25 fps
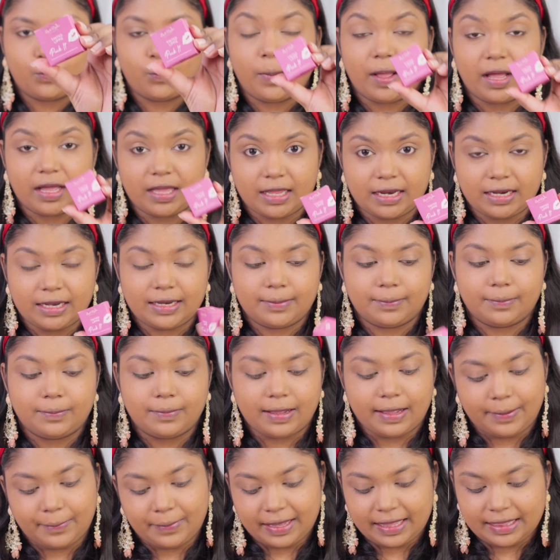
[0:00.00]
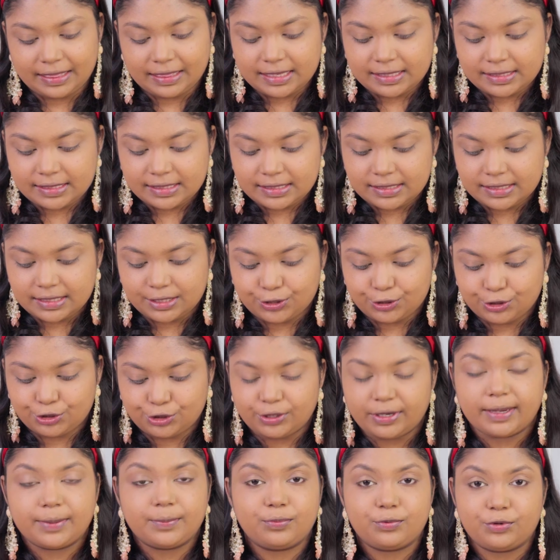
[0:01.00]
Pocket Lip Balm, and this is in the
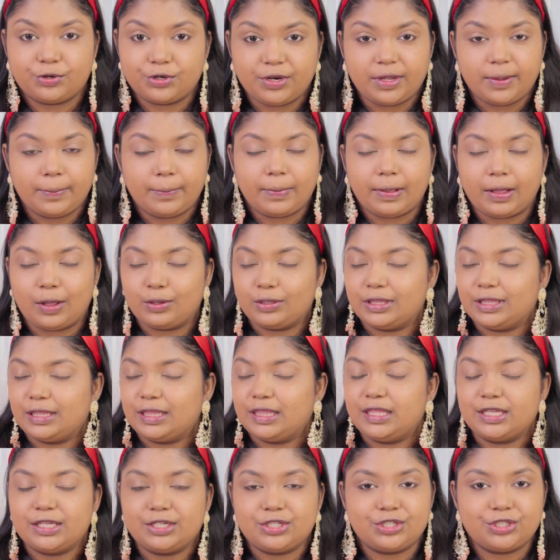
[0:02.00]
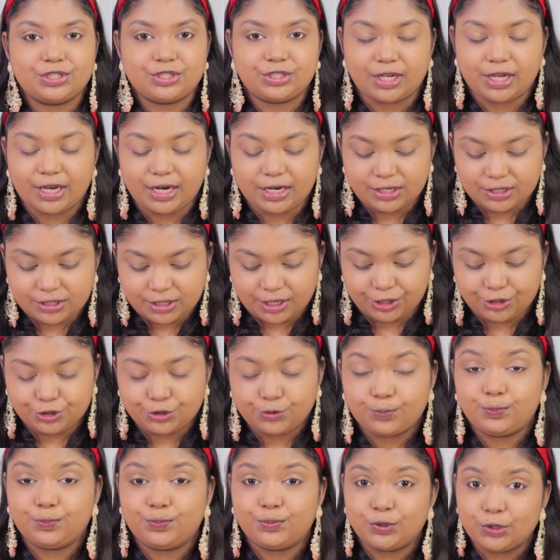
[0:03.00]
shade Pretty Pout. This shade is such
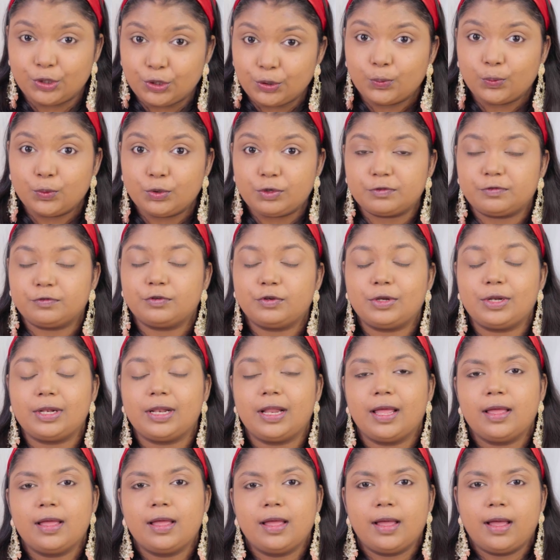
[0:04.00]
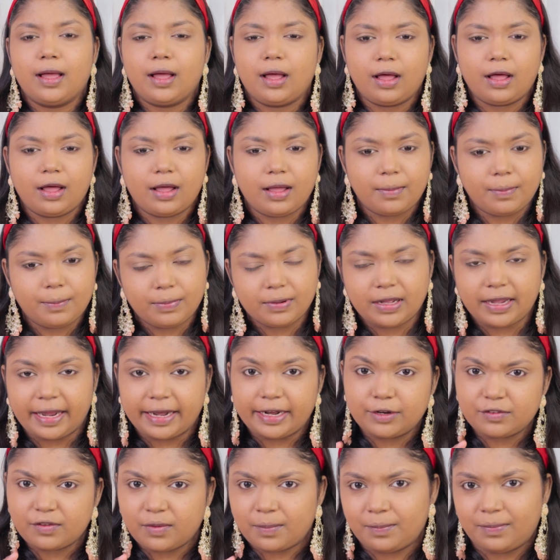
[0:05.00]
a beautiful
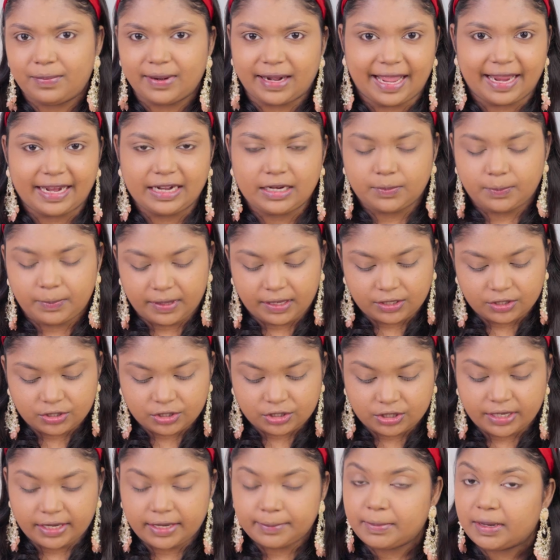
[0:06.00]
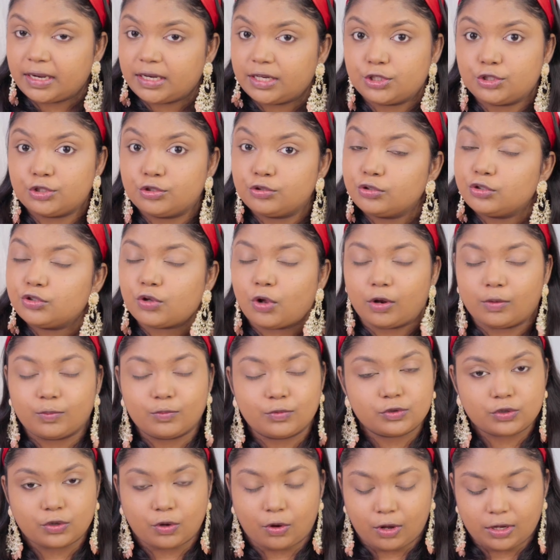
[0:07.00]
kind of a bright pink shade, but it suits
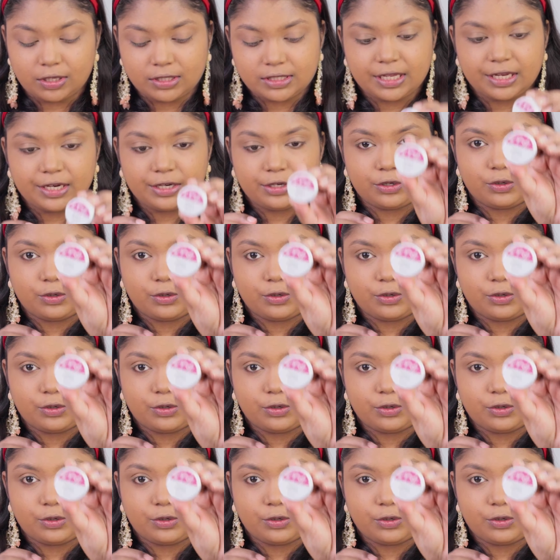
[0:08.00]
almost all skin